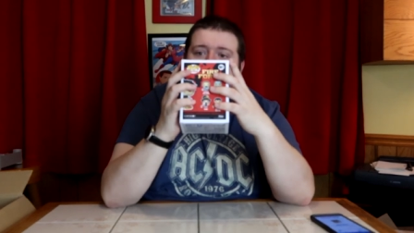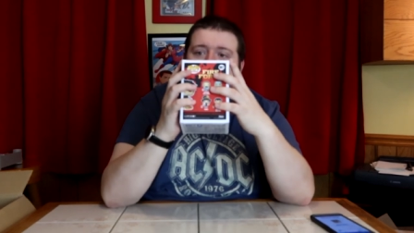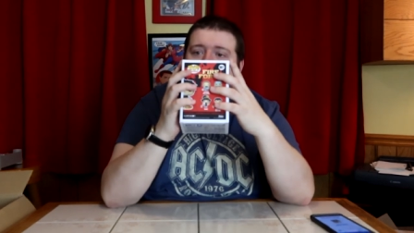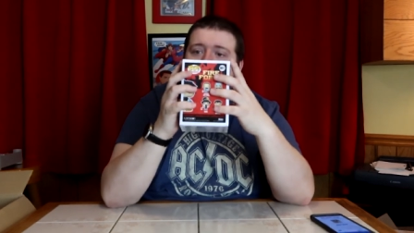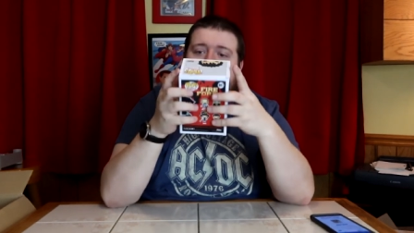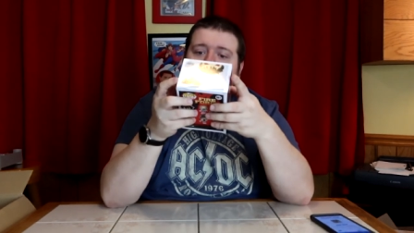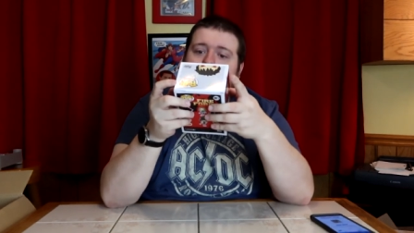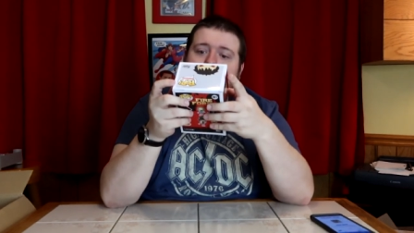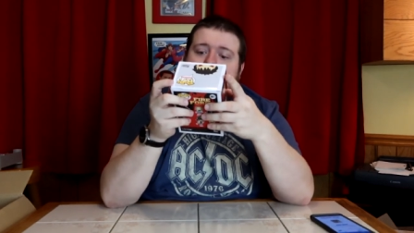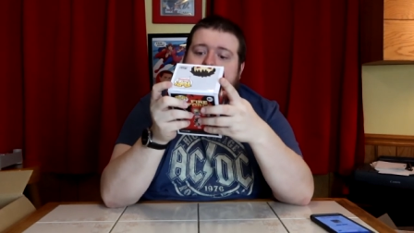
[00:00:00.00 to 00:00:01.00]
so you're not going to
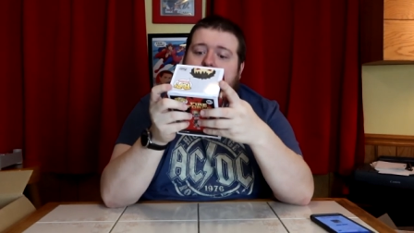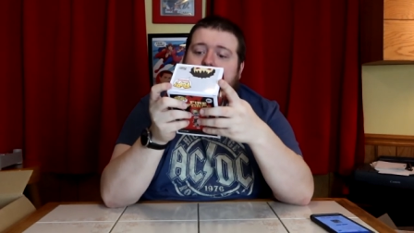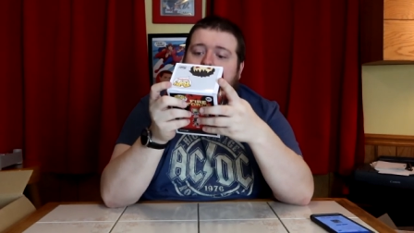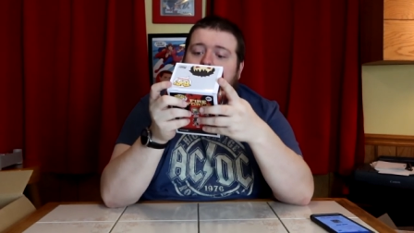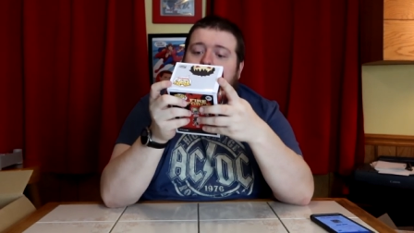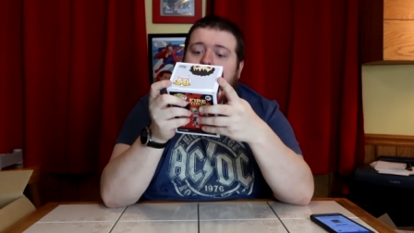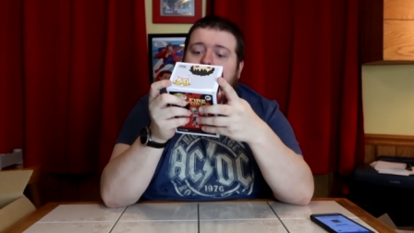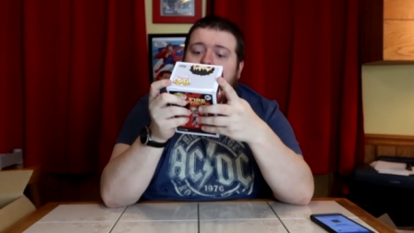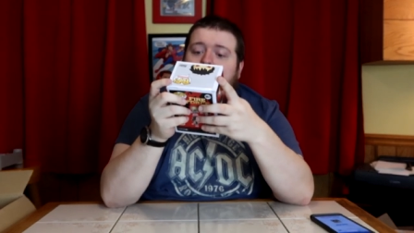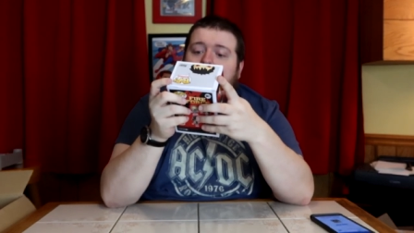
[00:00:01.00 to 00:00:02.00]
notice that.
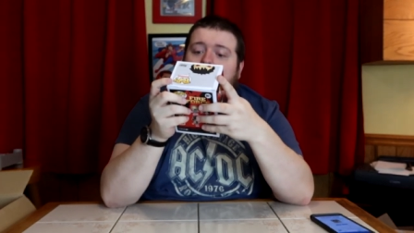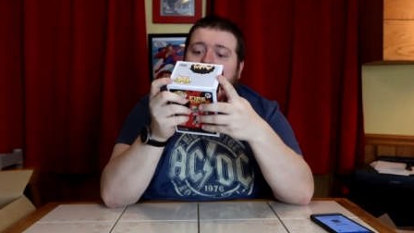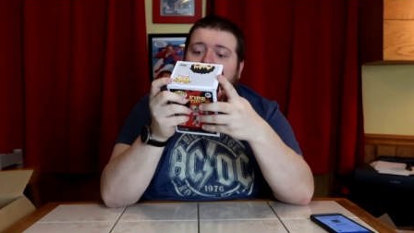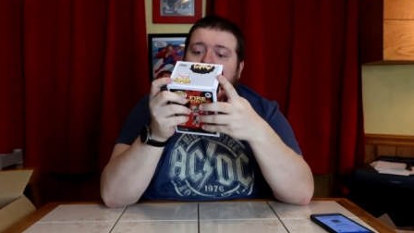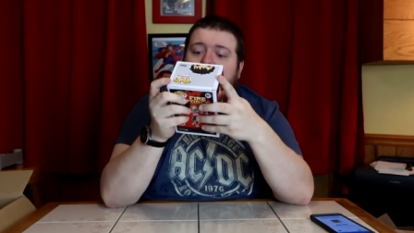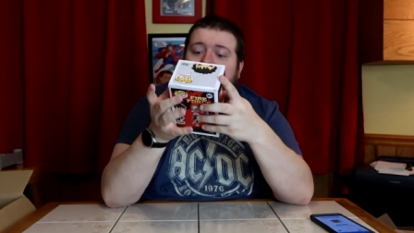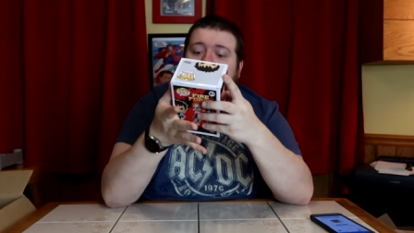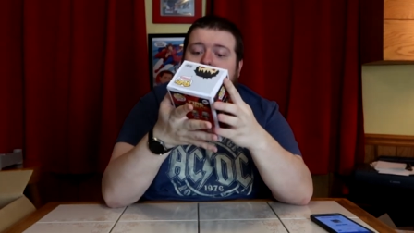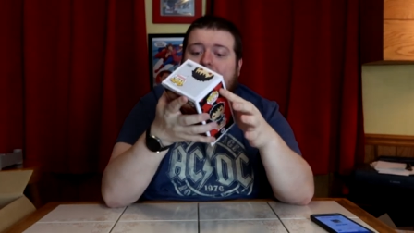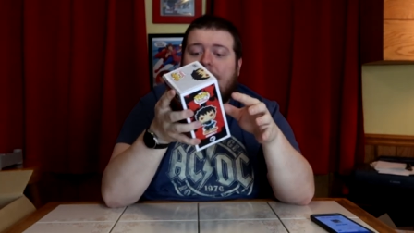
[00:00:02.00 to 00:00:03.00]
Uh, we'll
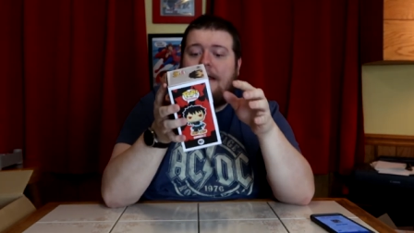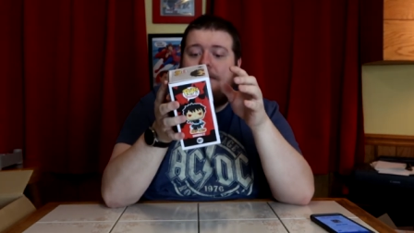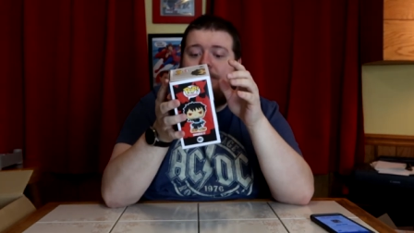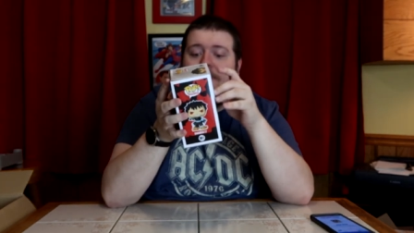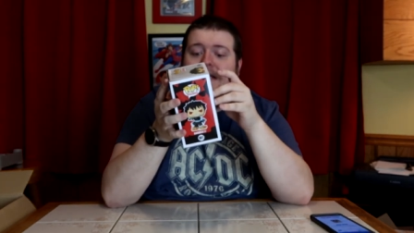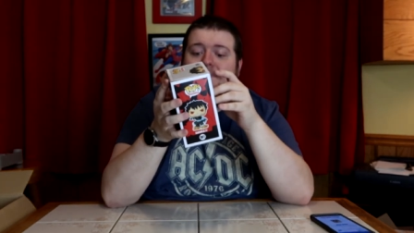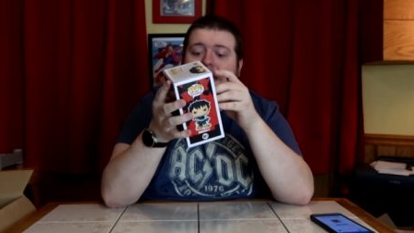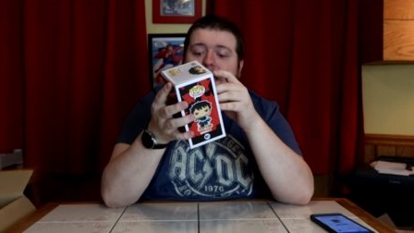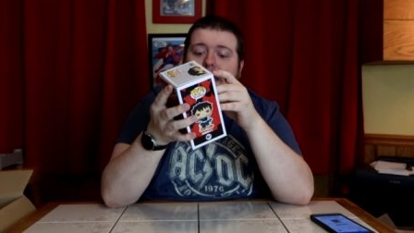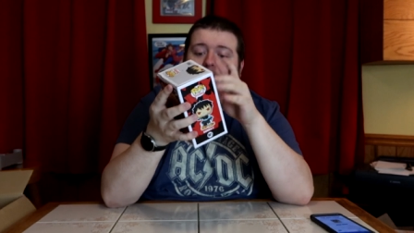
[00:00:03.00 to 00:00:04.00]
check it out and be right
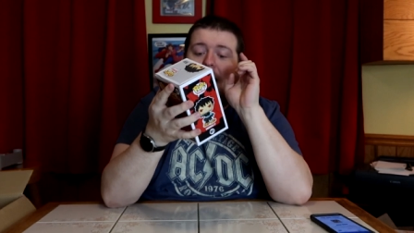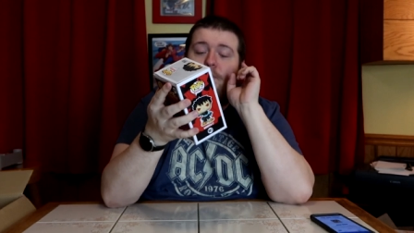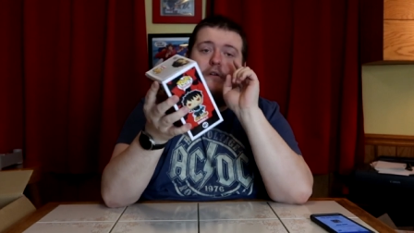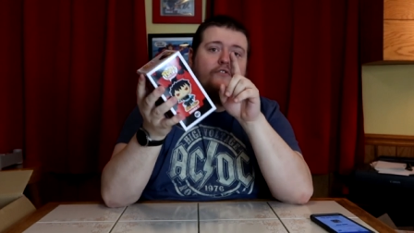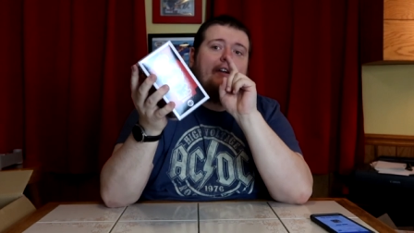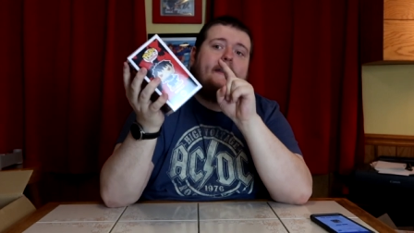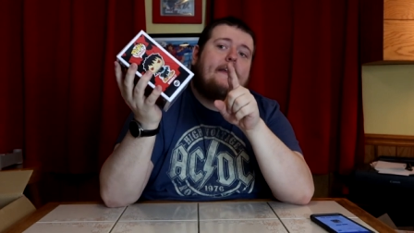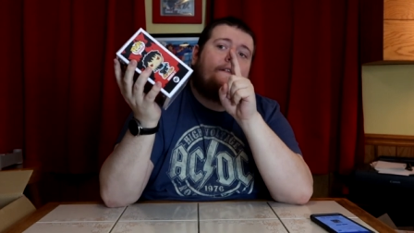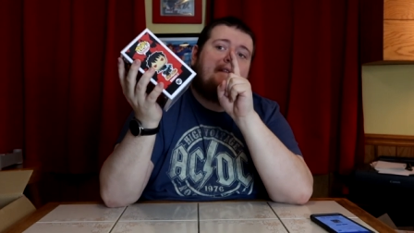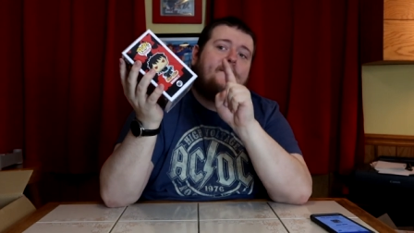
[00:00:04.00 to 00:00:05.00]
back, and I will try to
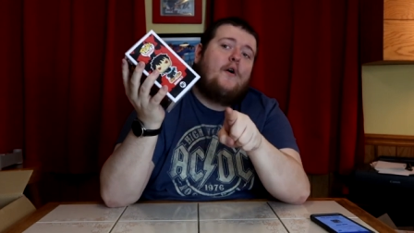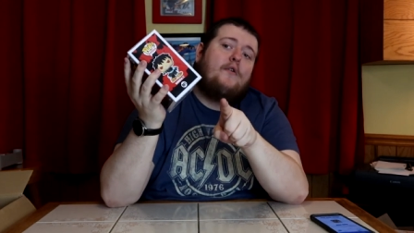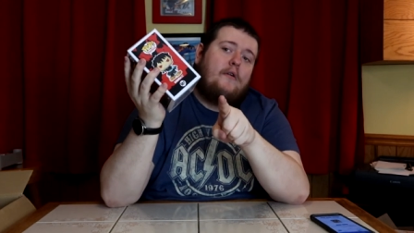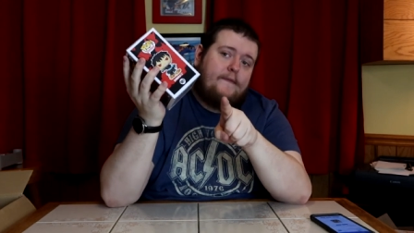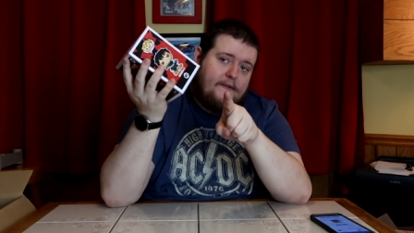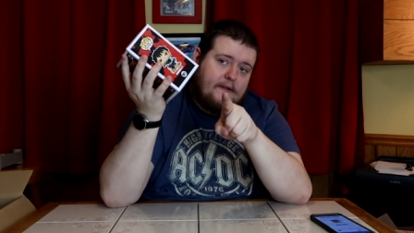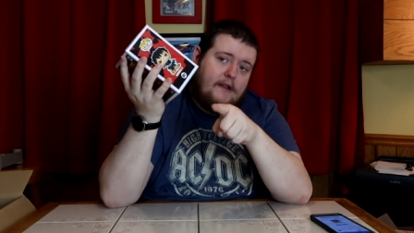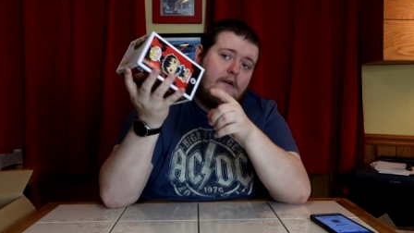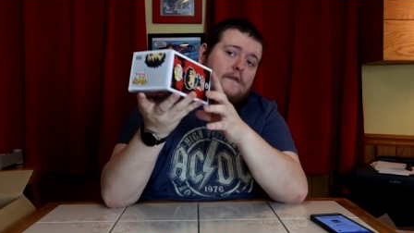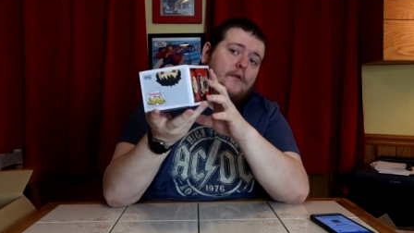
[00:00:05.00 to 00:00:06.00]
get a photo of the
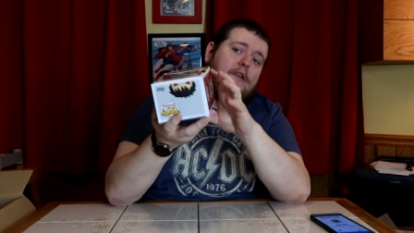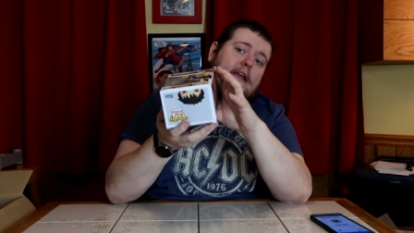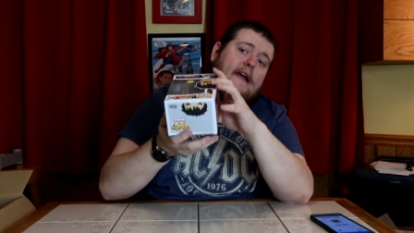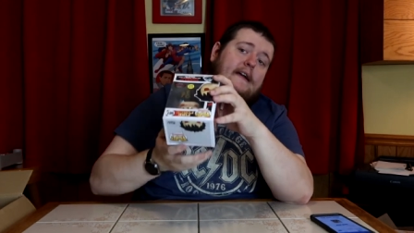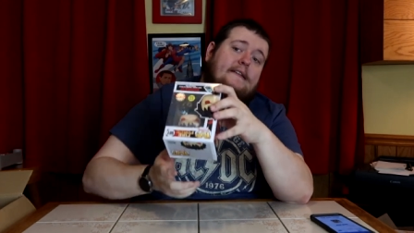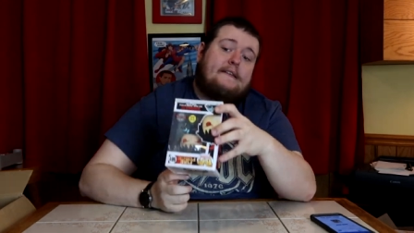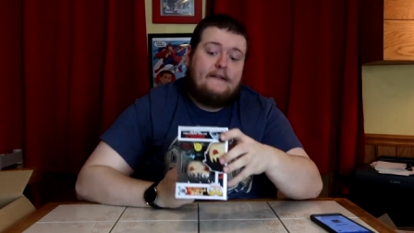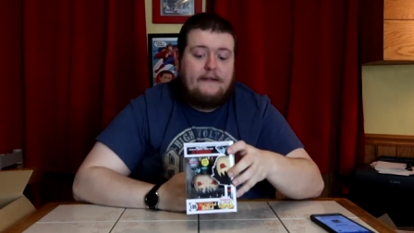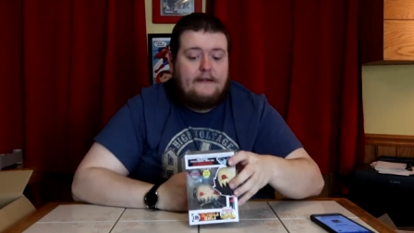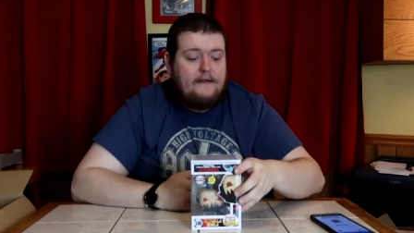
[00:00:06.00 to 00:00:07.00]
glow for you guys.
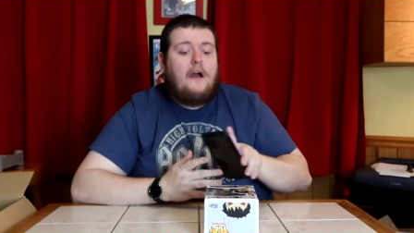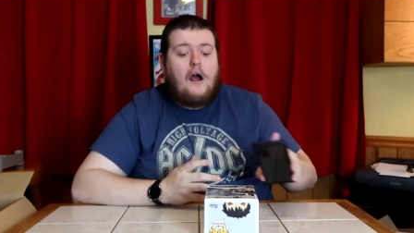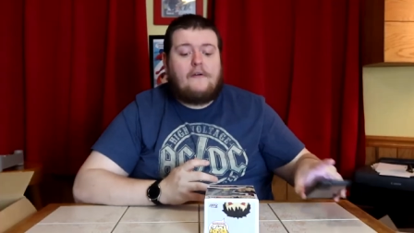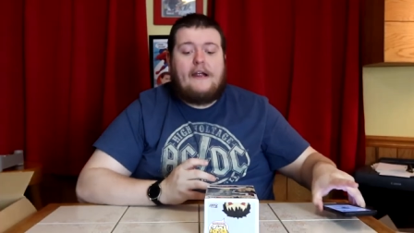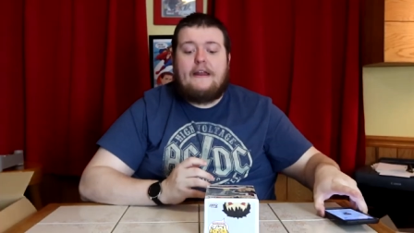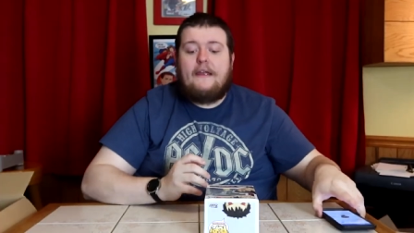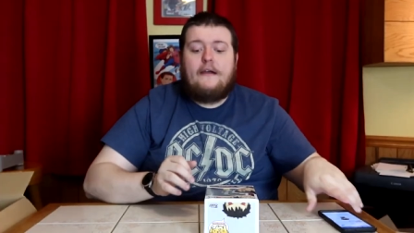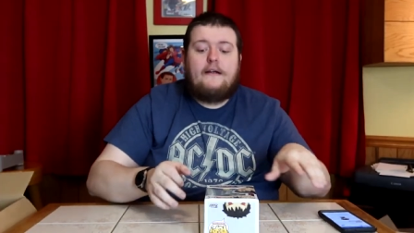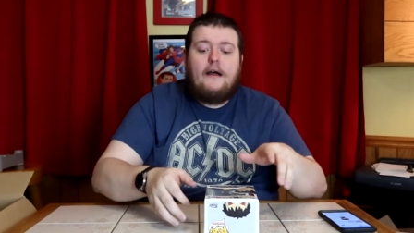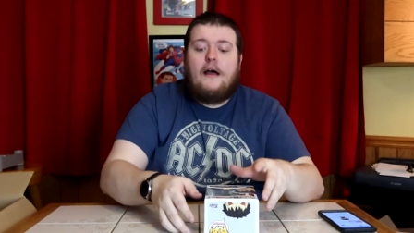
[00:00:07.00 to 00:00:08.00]
Alrighty,
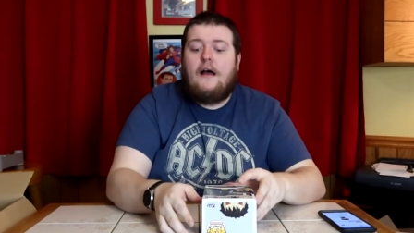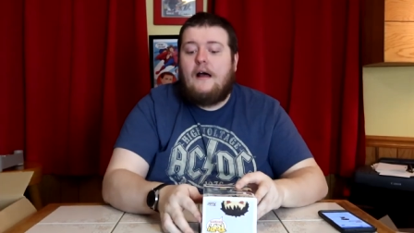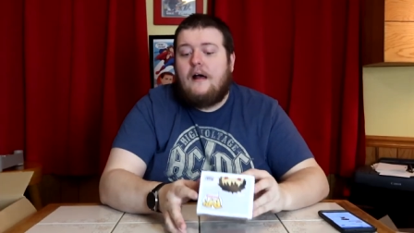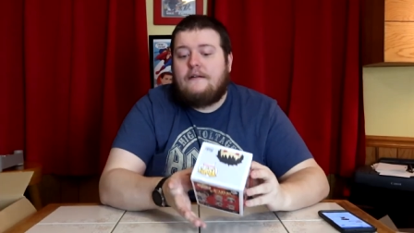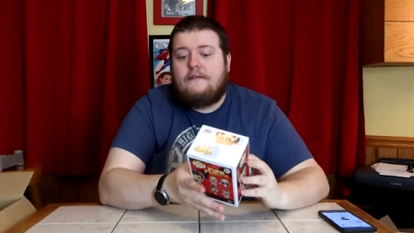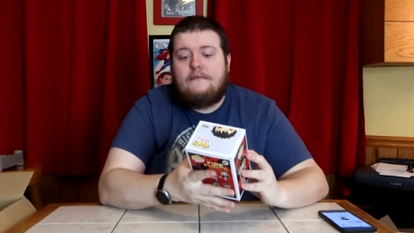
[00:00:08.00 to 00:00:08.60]
uh,